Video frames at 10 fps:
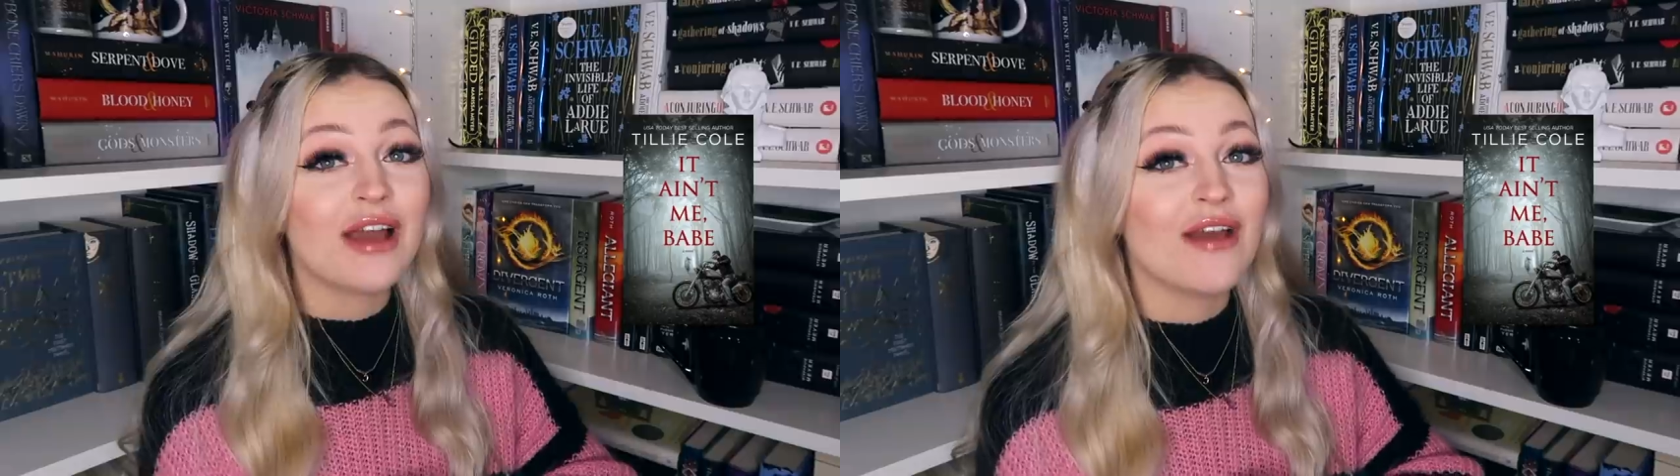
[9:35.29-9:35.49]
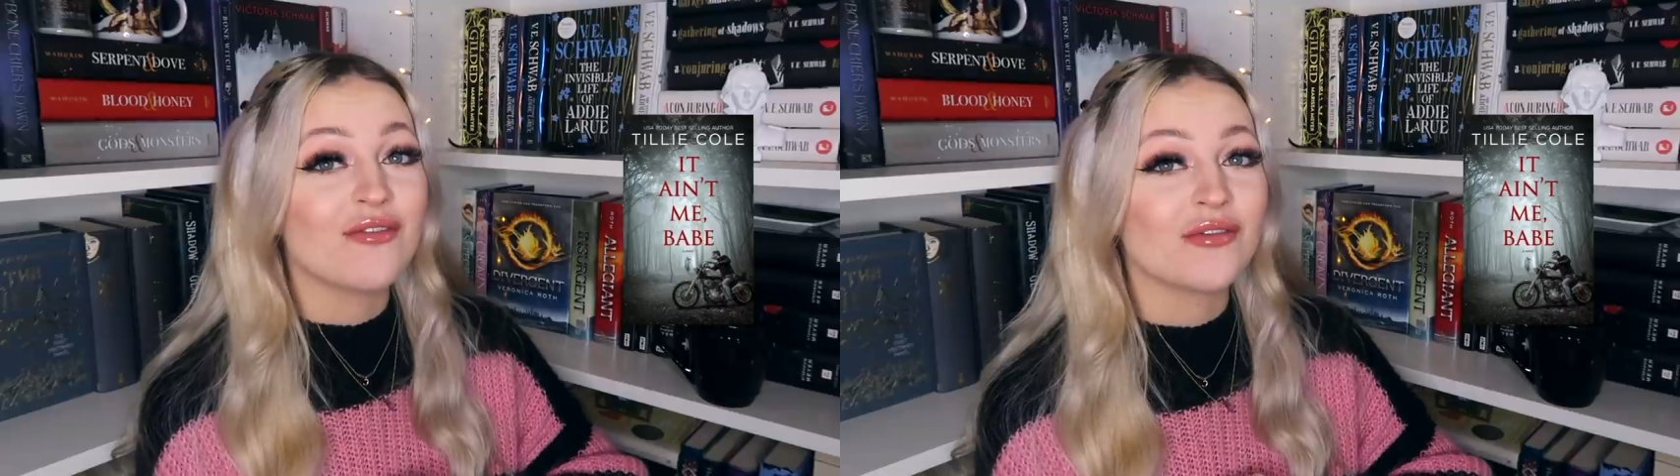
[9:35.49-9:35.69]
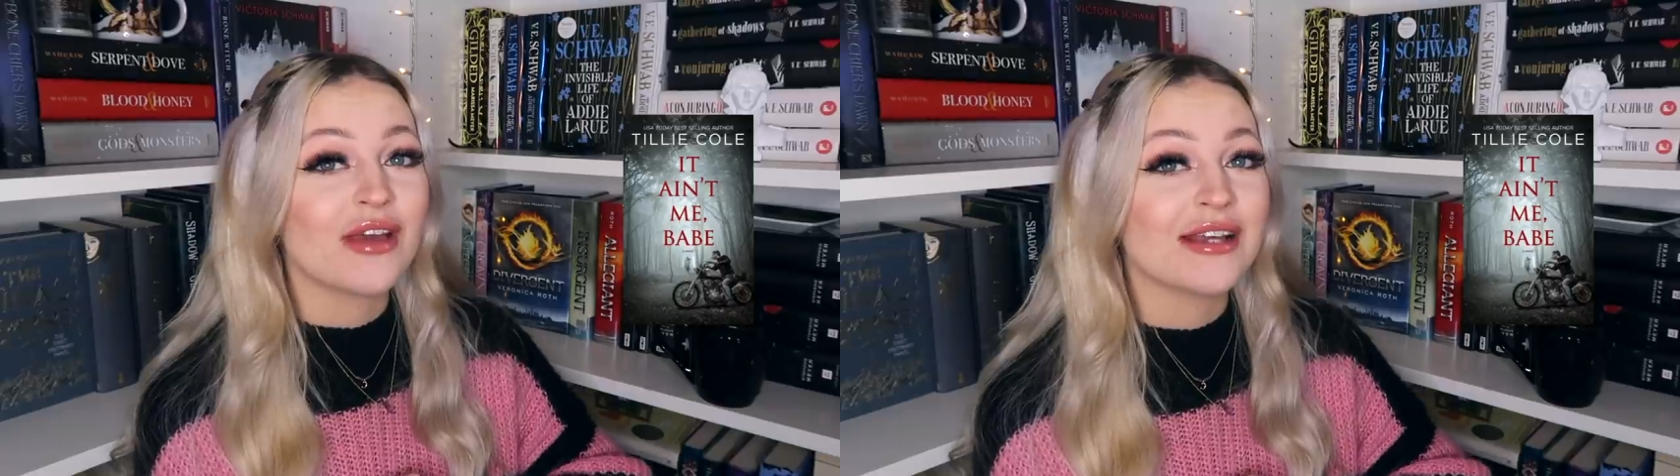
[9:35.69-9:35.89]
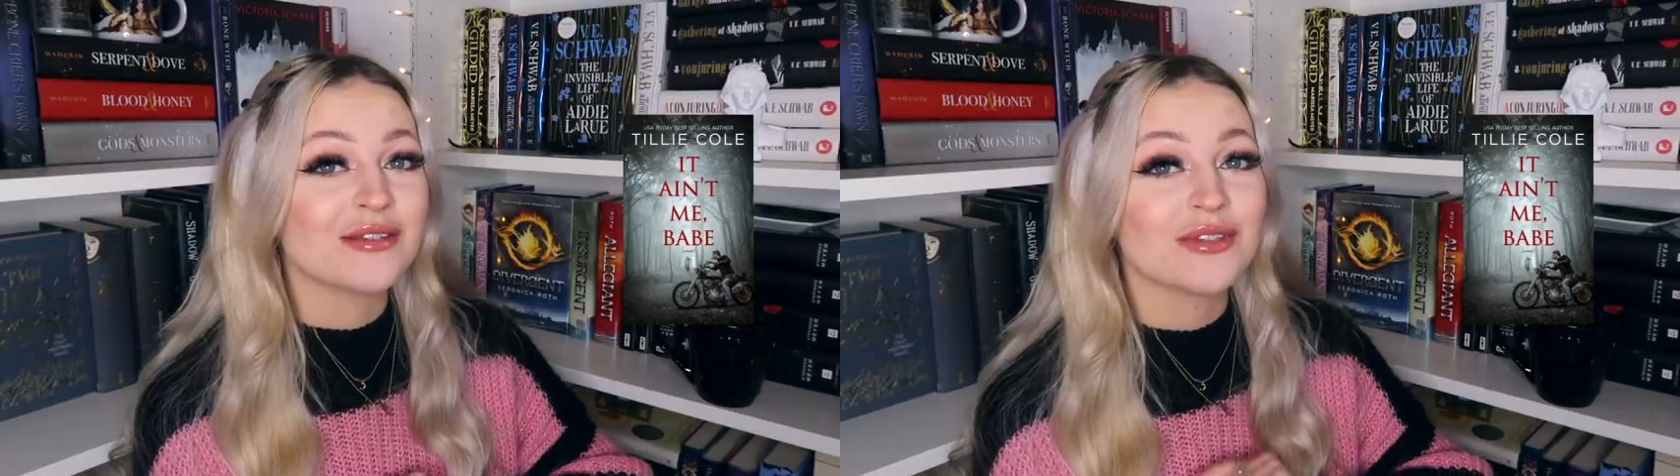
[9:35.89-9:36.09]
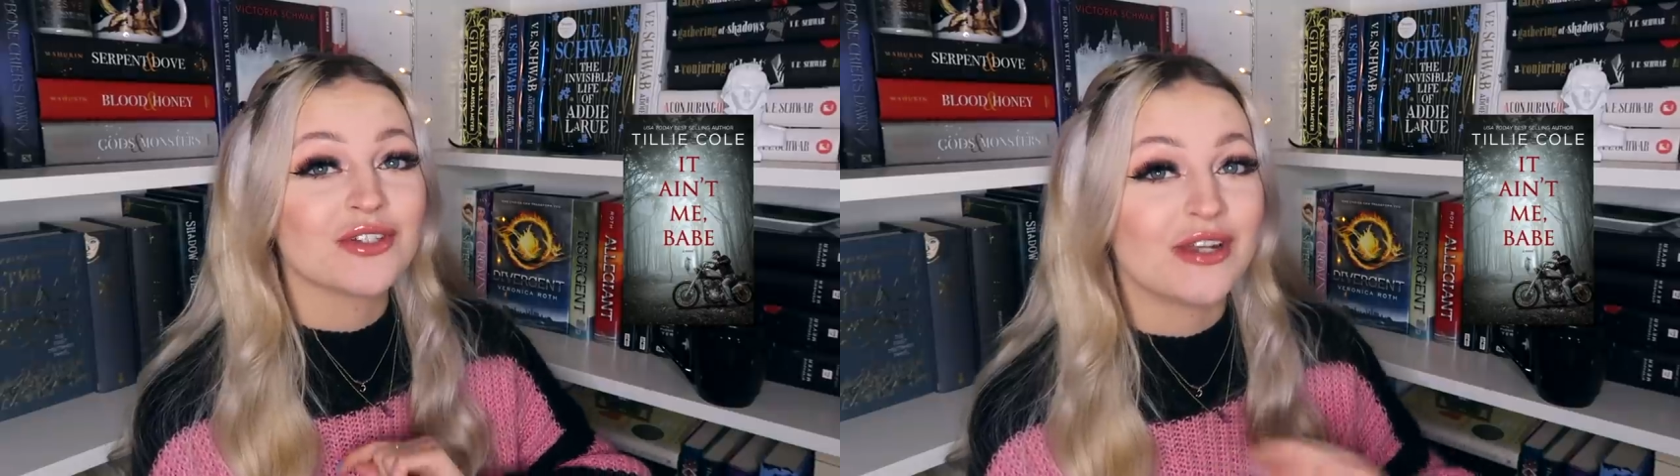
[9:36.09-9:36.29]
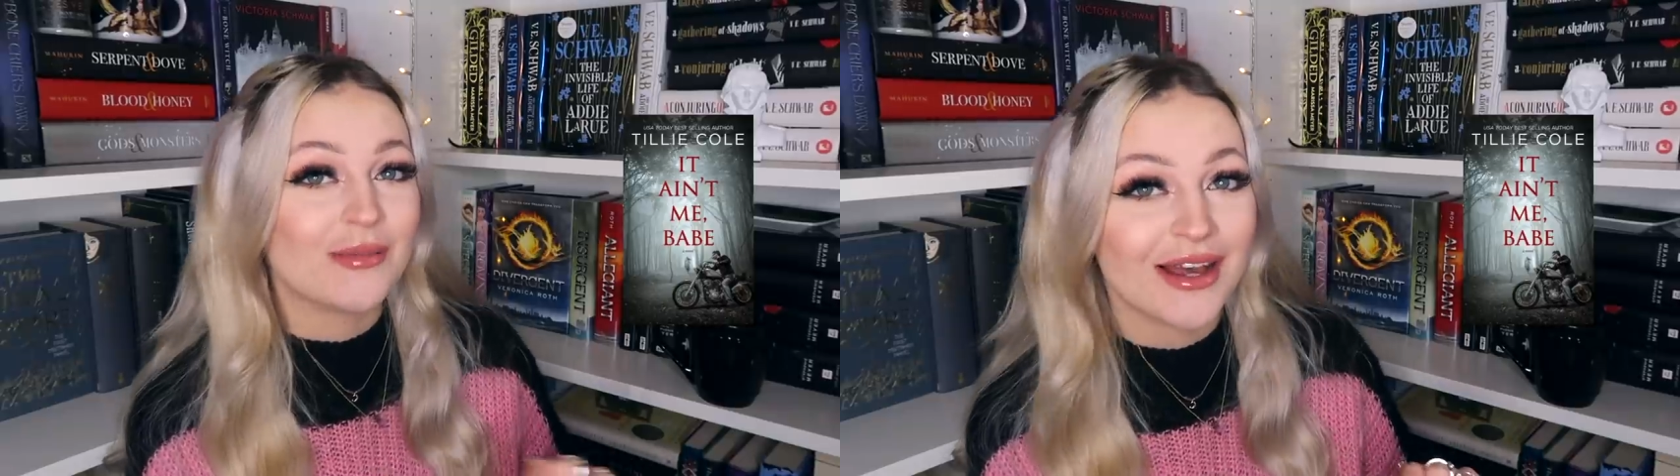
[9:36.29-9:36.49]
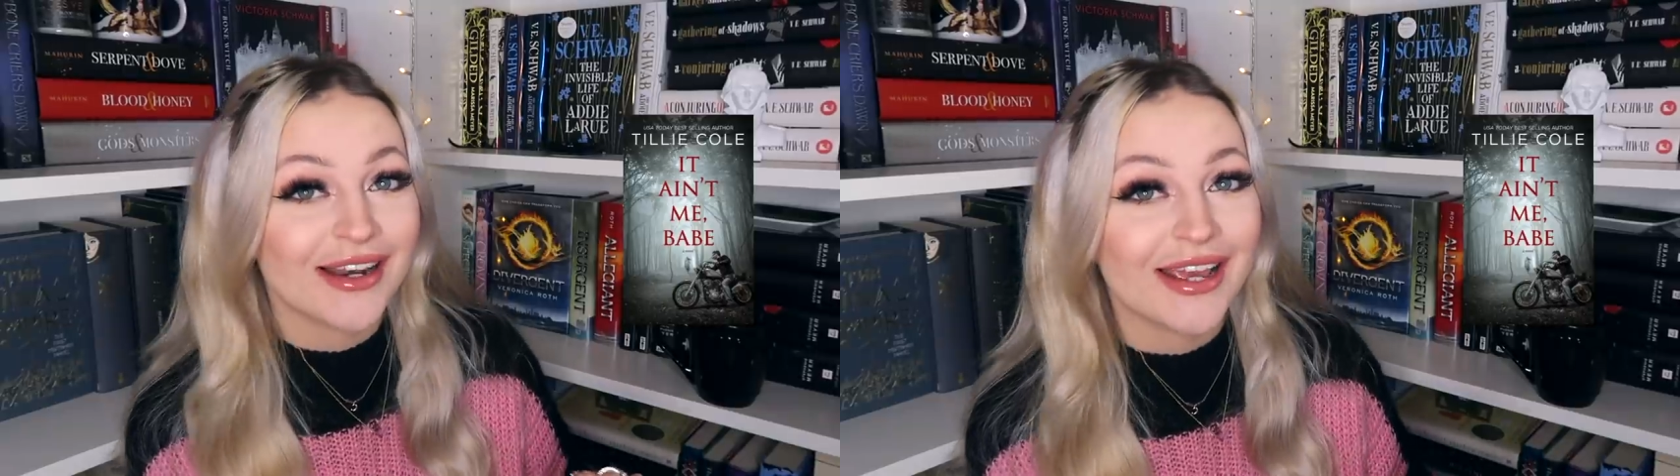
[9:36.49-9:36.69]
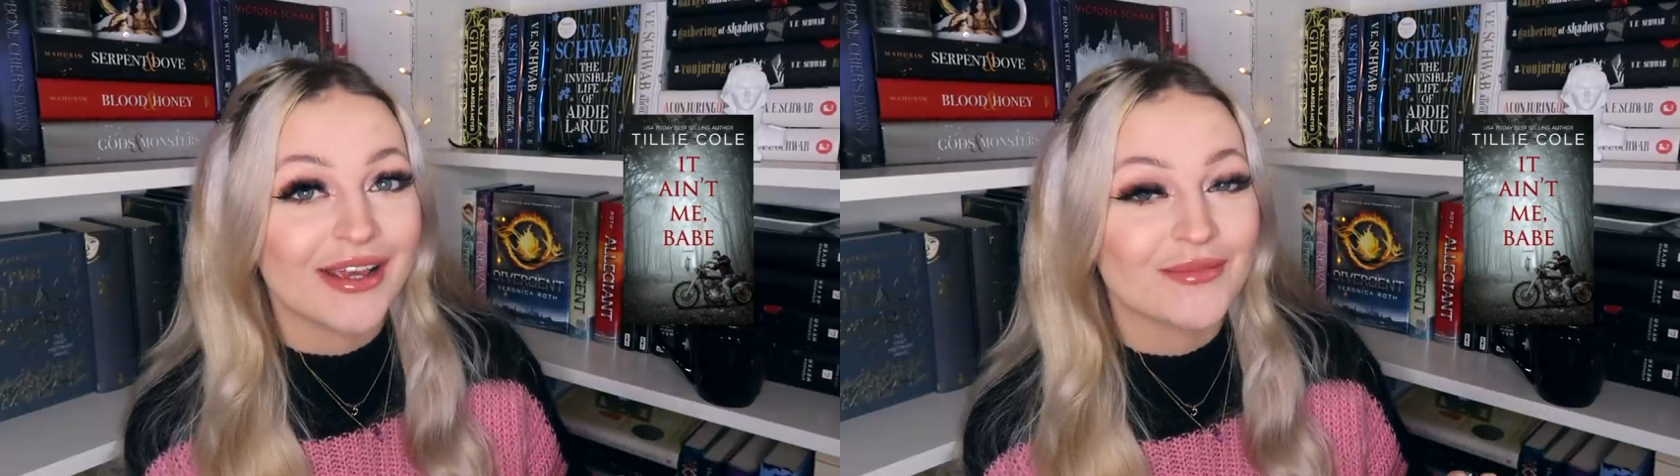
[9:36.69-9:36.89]
everyone hears him scream her
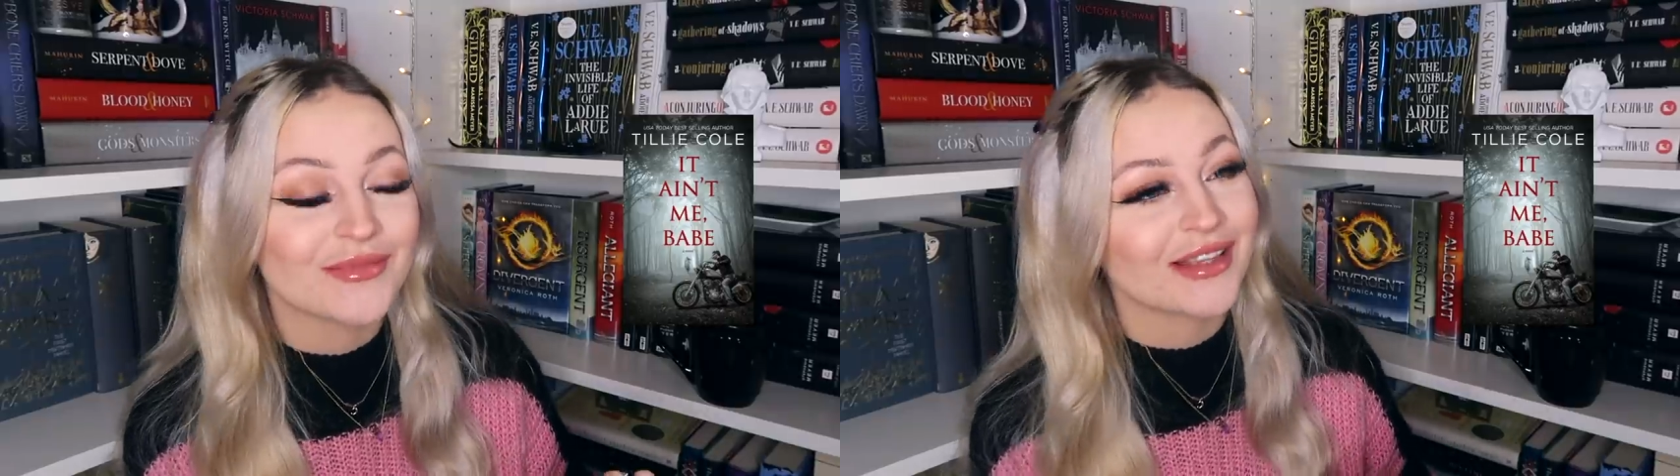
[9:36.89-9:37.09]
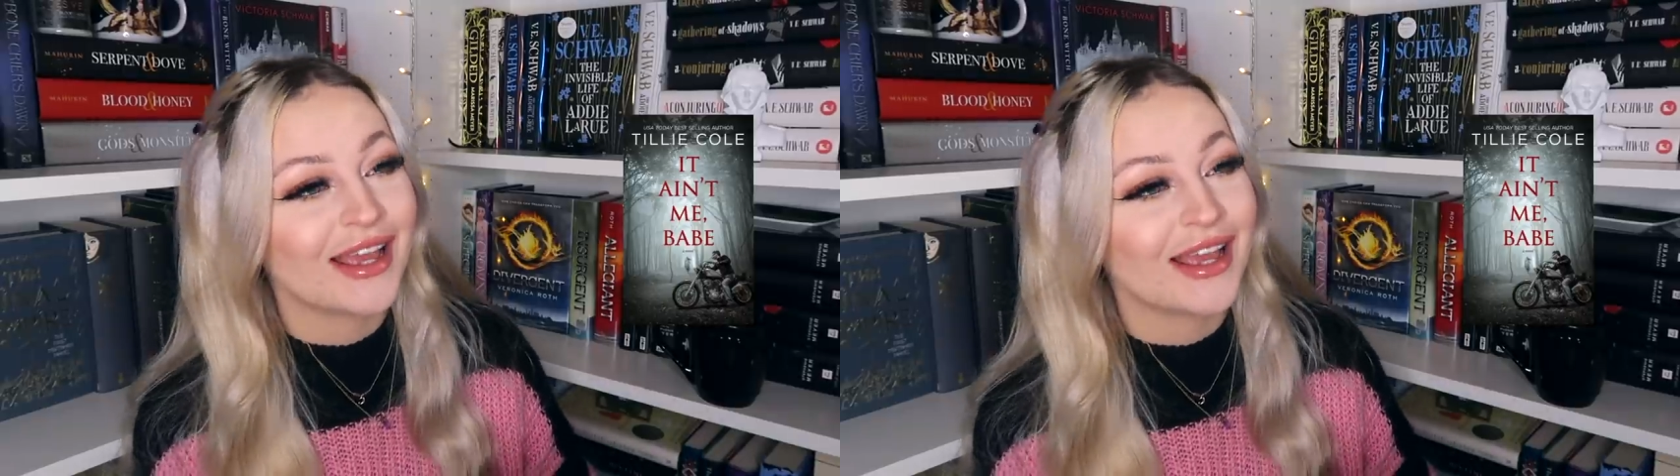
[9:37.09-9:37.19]
name,